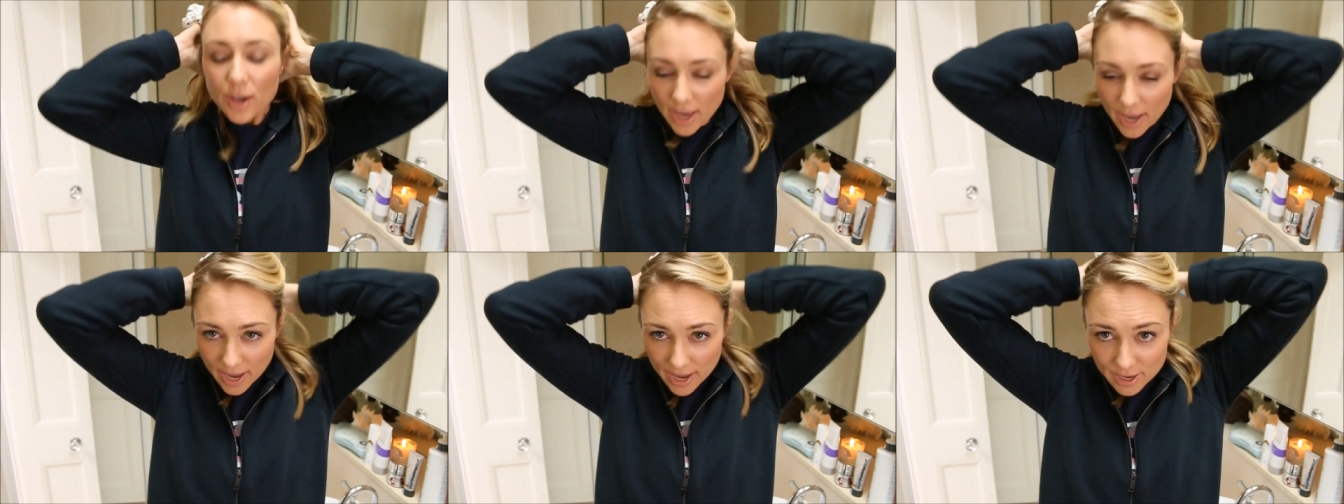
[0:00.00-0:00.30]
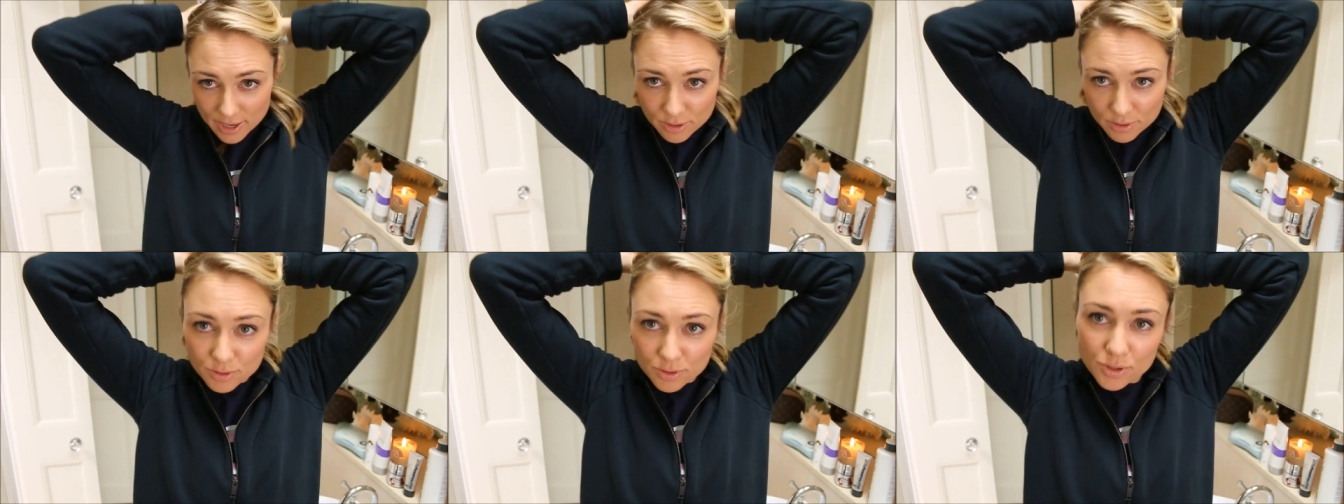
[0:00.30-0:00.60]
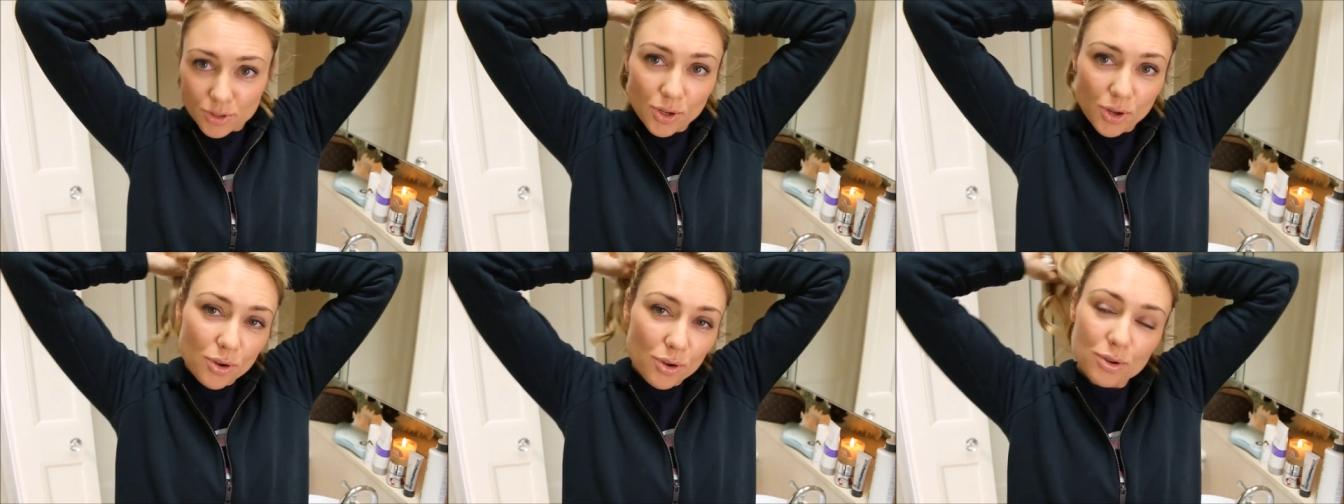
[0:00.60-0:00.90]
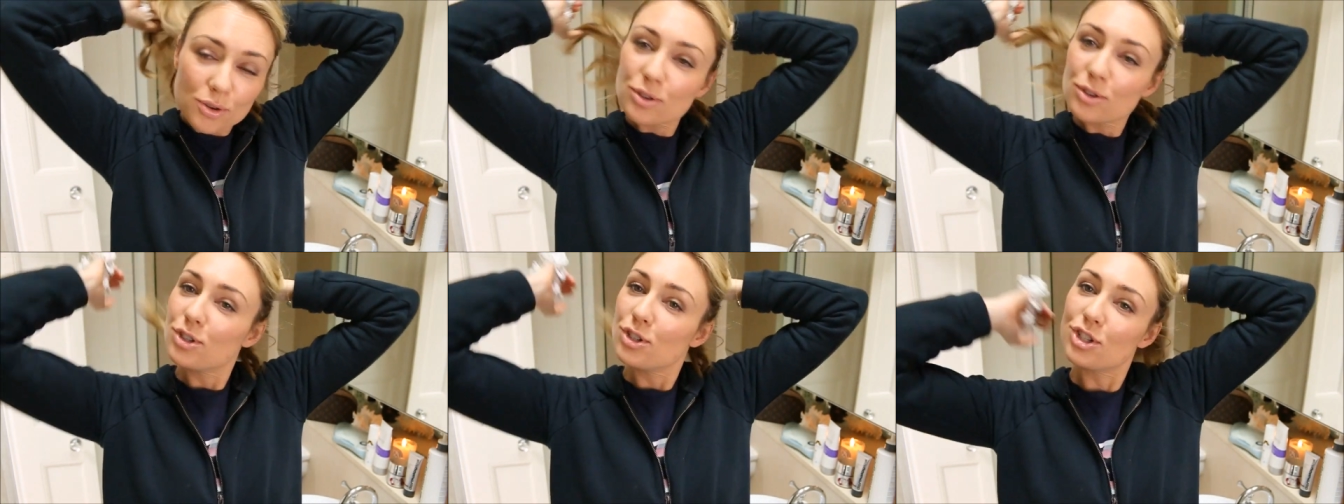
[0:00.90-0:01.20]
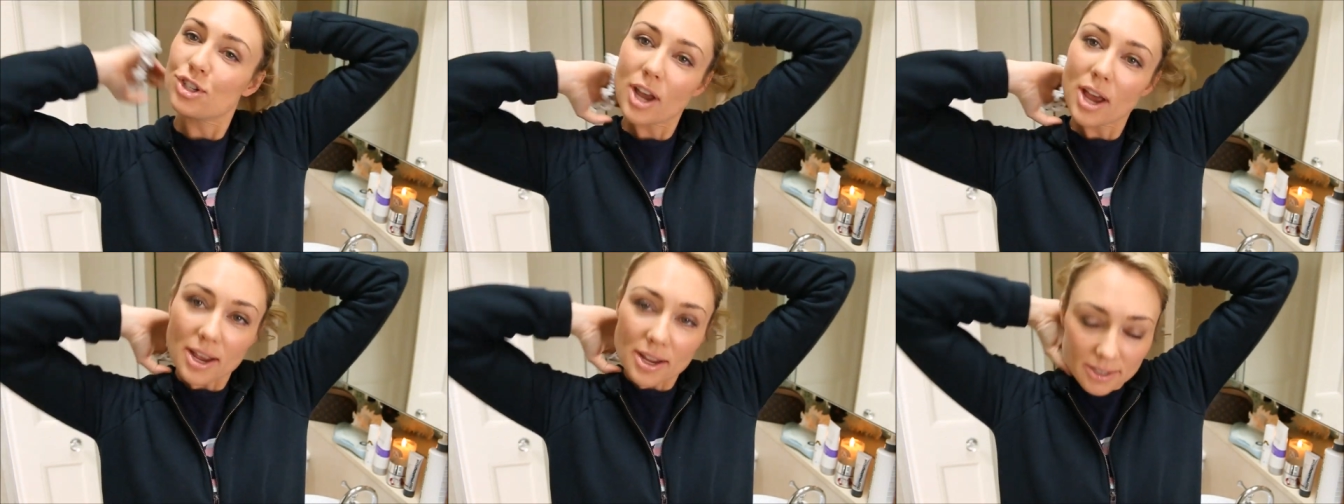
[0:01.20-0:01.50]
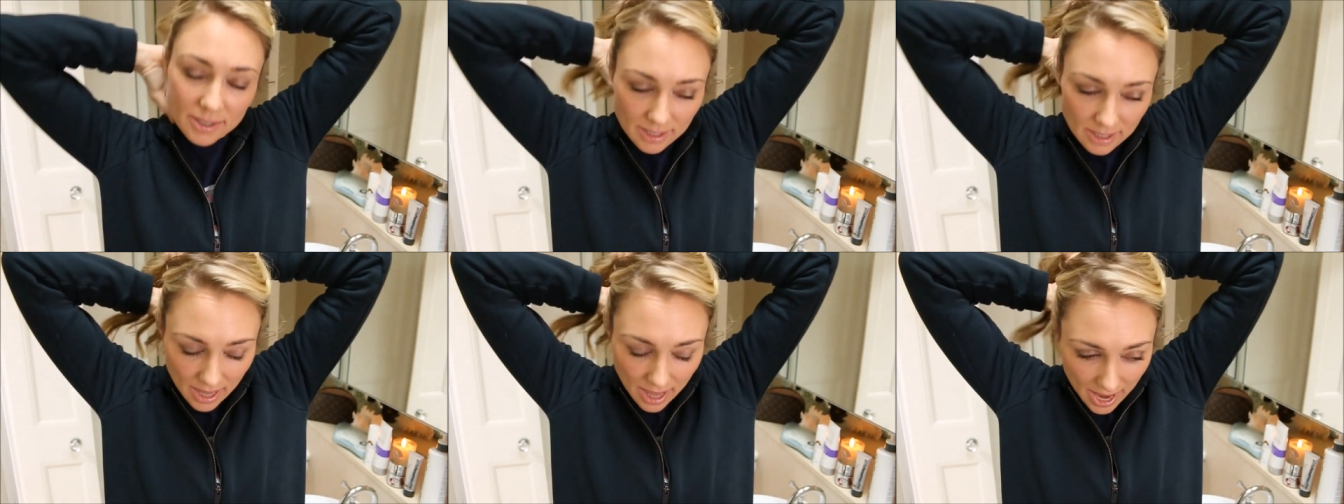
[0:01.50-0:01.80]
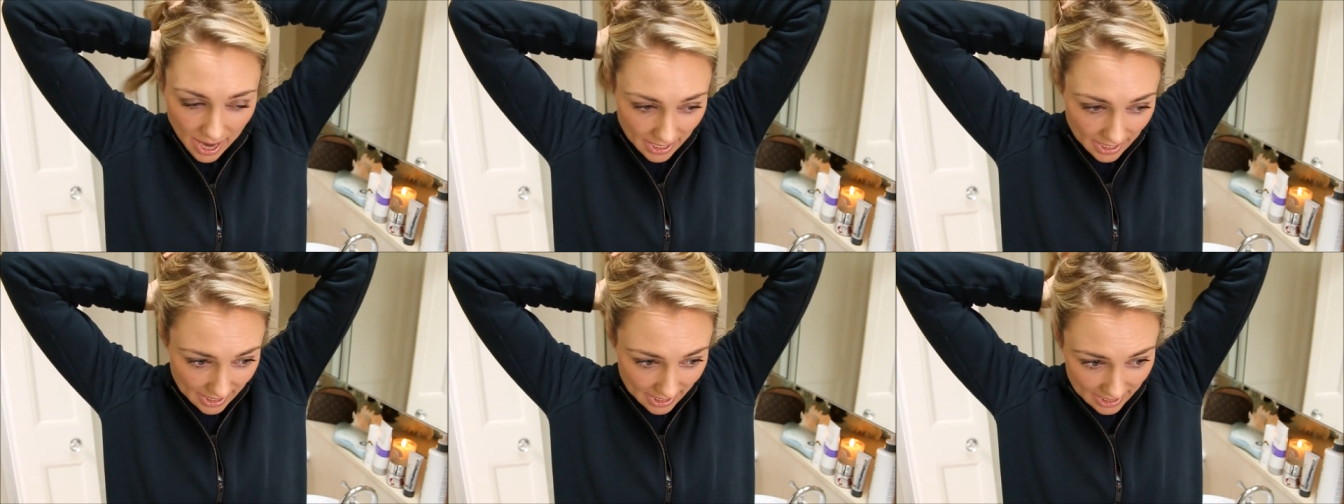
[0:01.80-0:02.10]
Okay, so just
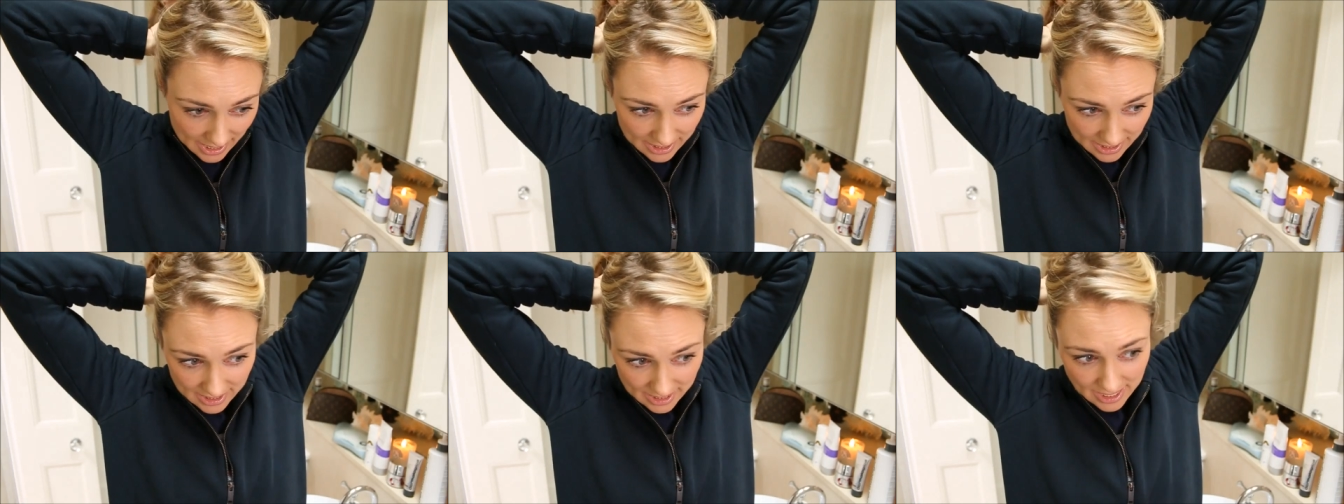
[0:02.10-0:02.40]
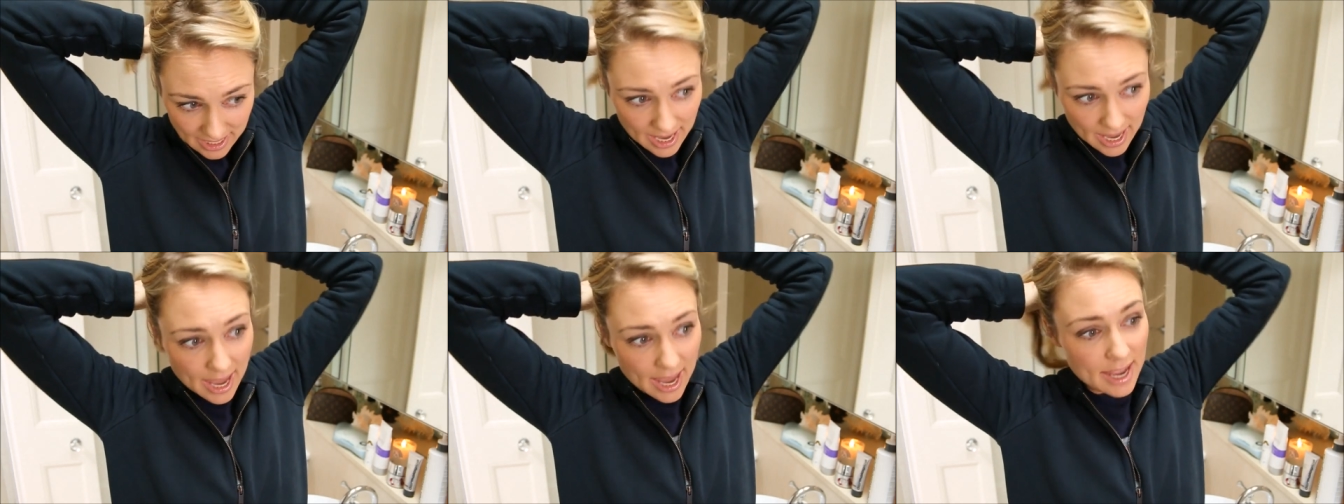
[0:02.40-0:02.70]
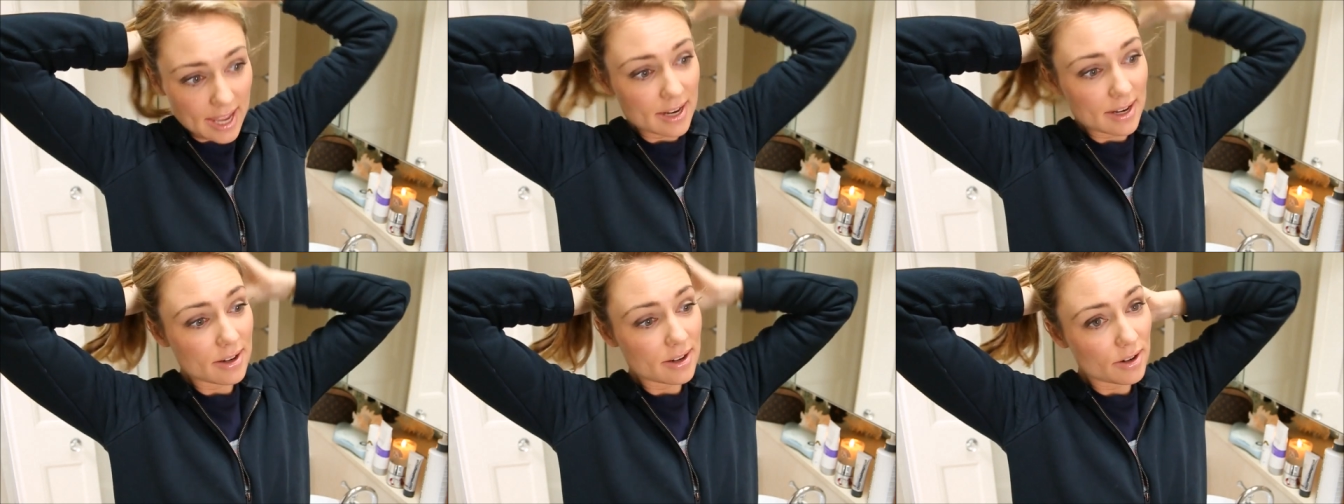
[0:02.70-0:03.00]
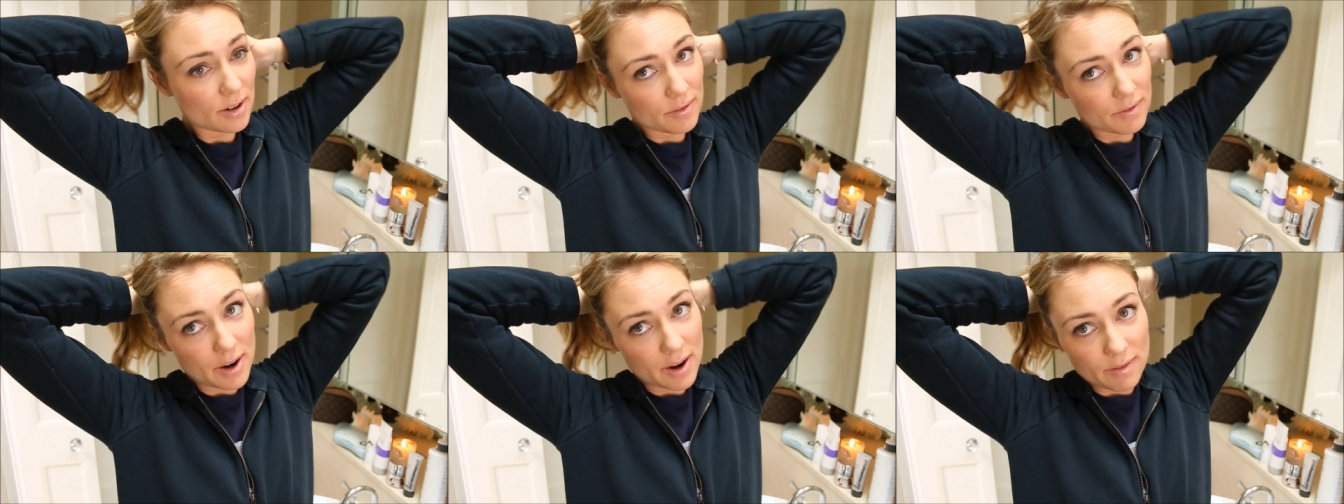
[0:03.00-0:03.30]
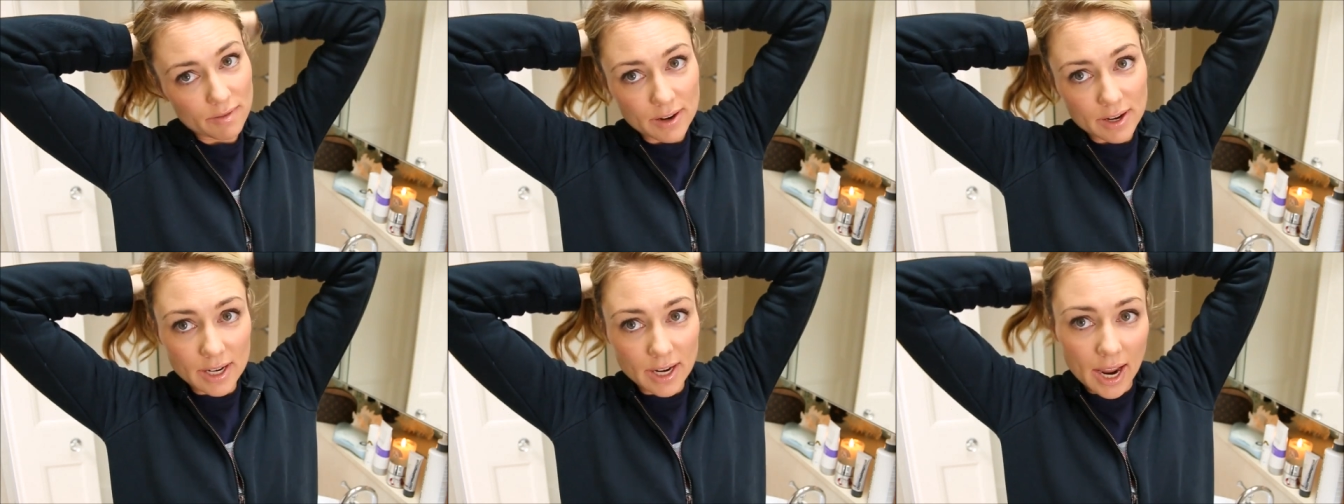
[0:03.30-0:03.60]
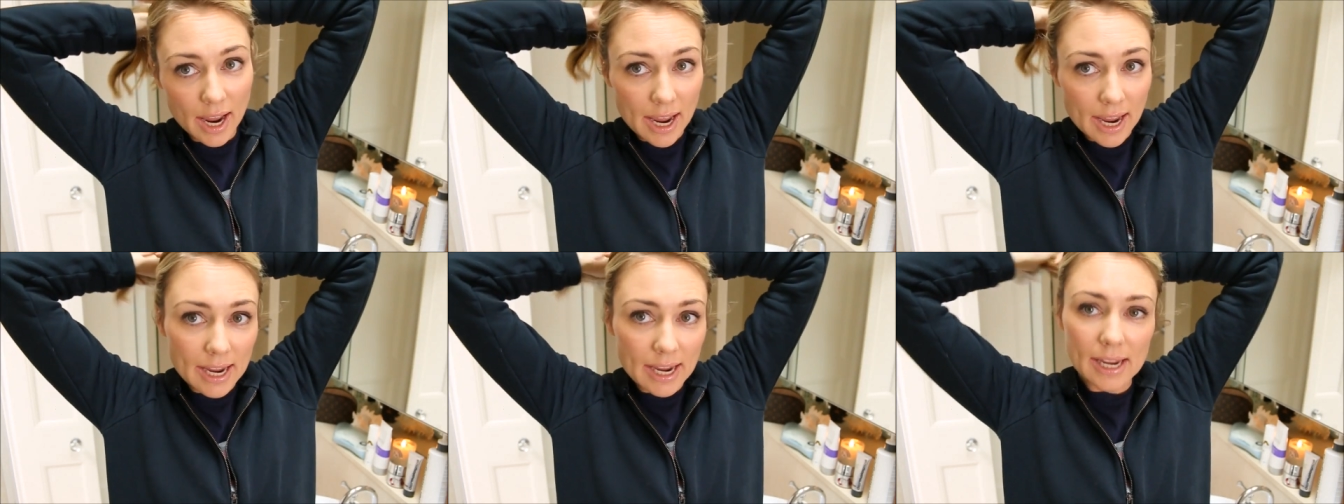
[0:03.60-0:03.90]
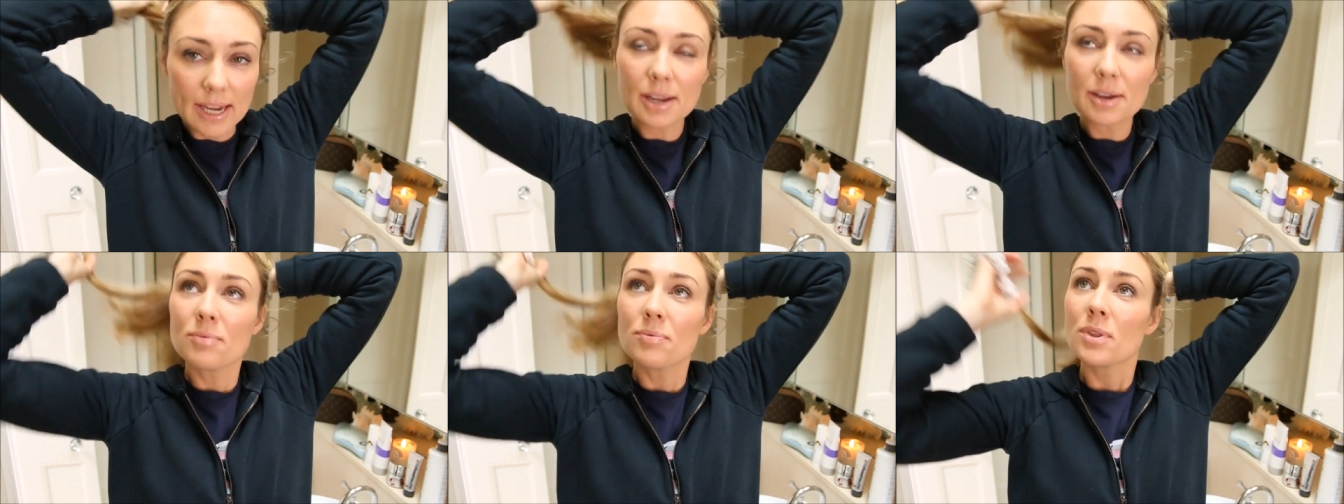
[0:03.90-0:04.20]
like at the end of every
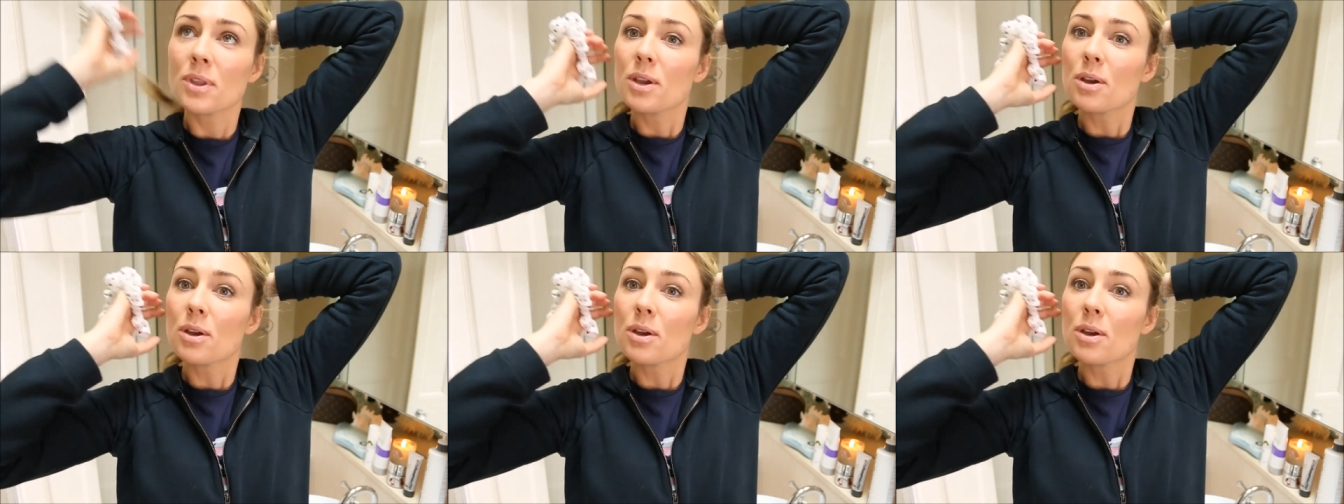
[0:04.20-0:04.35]
day,